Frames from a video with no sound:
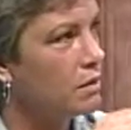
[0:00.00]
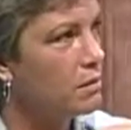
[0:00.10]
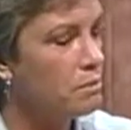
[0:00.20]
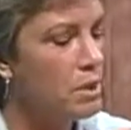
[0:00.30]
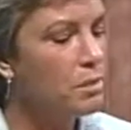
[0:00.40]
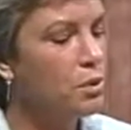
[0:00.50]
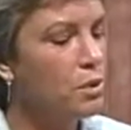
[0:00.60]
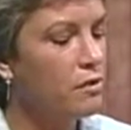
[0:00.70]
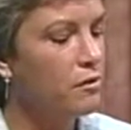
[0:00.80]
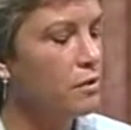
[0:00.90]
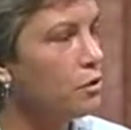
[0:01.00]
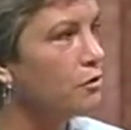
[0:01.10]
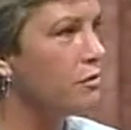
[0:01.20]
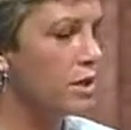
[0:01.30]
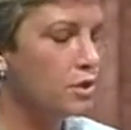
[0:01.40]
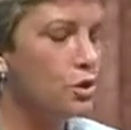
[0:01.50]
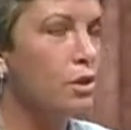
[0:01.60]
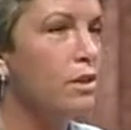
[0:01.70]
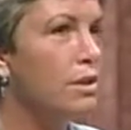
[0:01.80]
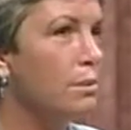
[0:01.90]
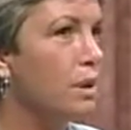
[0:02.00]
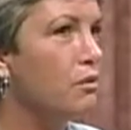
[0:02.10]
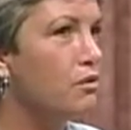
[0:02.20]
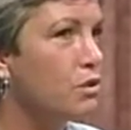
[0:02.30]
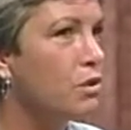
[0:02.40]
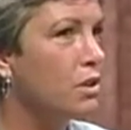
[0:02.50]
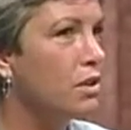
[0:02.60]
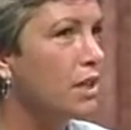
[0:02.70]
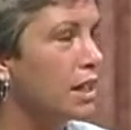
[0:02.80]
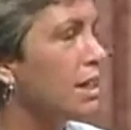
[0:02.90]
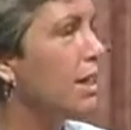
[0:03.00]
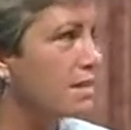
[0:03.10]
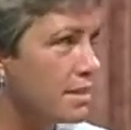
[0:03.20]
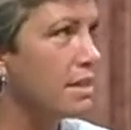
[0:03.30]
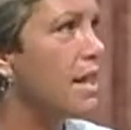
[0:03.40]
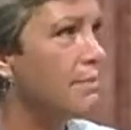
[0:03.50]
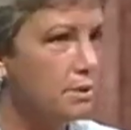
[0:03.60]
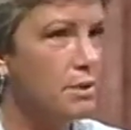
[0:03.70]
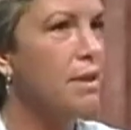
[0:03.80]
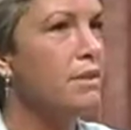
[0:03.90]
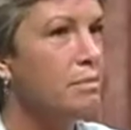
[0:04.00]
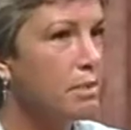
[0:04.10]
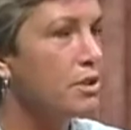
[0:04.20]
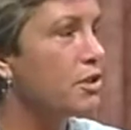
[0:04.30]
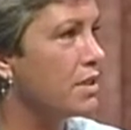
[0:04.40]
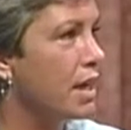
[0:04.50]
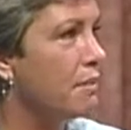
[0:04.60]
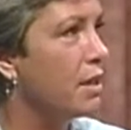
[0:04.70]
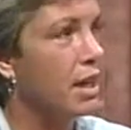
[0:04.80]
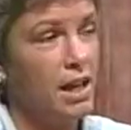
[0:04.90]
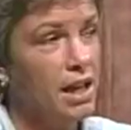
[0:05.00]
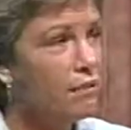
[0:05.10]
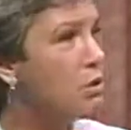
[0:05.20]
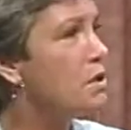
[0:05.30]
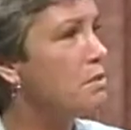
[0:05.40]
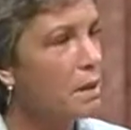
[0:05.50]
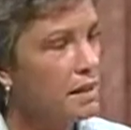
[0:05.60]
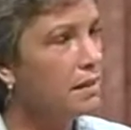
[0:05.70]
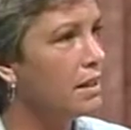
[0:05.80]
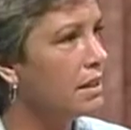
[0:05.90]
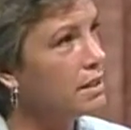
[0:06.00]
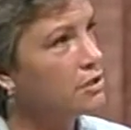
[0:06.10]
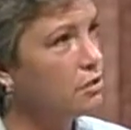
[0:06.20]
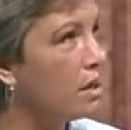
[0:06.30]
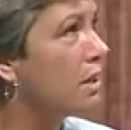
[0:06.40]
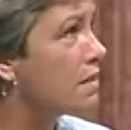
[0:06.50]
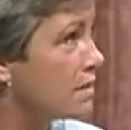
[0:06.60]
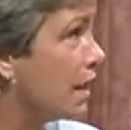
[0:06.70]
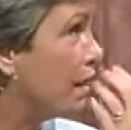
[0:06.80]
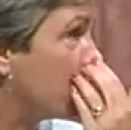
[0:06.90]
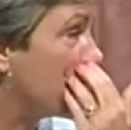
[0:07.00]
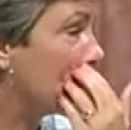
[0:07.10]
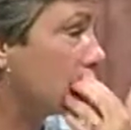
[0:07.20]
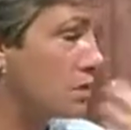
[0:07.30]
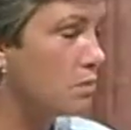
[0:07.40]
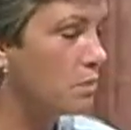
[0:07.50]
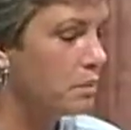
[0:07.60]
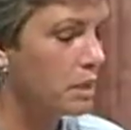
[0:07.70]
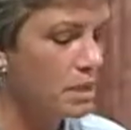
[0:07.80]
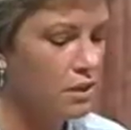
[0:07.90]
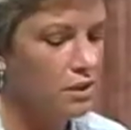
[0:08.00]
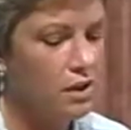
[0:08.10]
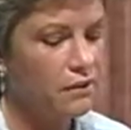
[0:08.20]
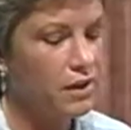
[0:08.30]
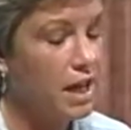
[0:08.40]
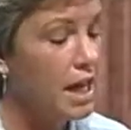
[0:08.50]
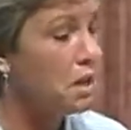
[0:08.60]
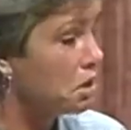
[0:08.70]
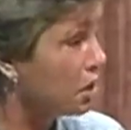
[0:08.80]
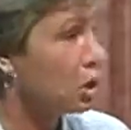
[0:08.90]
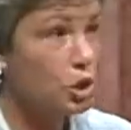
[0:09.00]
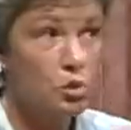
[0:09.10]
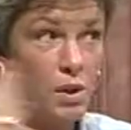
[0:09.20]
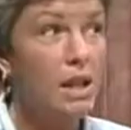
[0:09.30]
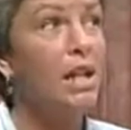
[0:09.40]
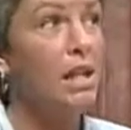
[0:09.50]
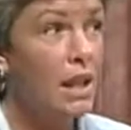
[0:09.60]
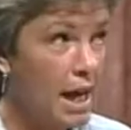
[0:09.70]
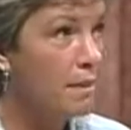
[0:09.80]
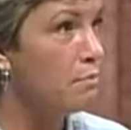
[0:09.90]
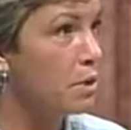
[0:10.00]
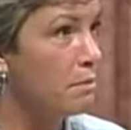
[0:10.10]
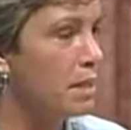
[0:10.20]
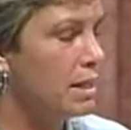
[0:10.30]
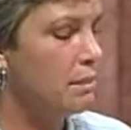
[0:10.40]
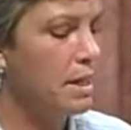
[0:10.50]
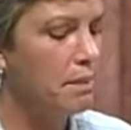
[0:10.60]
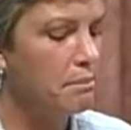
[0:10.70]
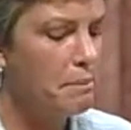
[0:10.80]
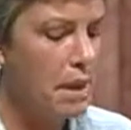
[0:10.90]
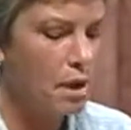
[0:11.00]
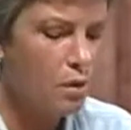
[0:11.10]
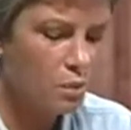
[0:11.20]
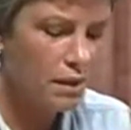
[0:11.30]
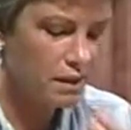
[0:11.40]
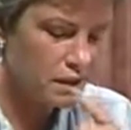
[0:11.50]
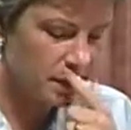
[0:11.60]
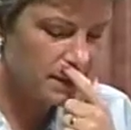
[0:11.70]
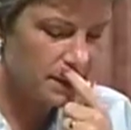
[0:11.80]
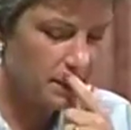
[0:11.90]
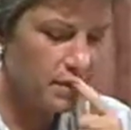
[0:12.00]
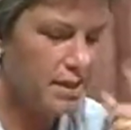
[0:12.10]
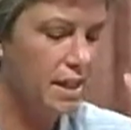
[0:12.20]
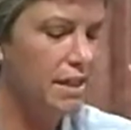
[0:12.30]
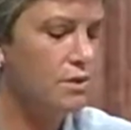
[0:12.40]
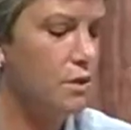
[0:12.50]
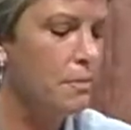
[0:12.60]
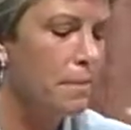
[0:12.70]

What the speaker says: people who've historically been frugal get slapped around at budget time. If you spend like a drunken sailor, which is what we hear an awful lot, you get a lot more money back. One of the things I want to ask you,